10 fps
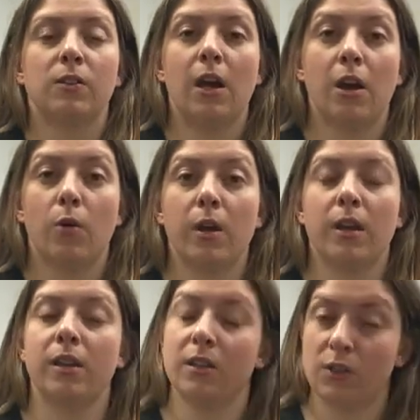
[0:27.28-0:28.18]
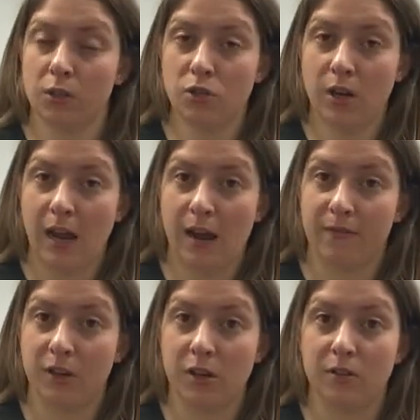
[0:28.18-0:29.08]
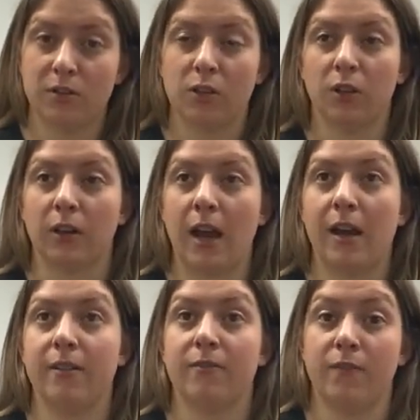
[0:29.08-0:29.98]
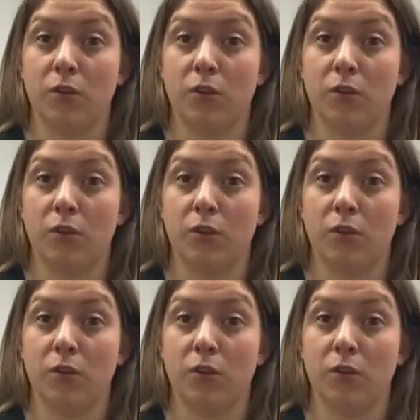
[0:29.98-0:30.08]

So, the solution I have for you is to look at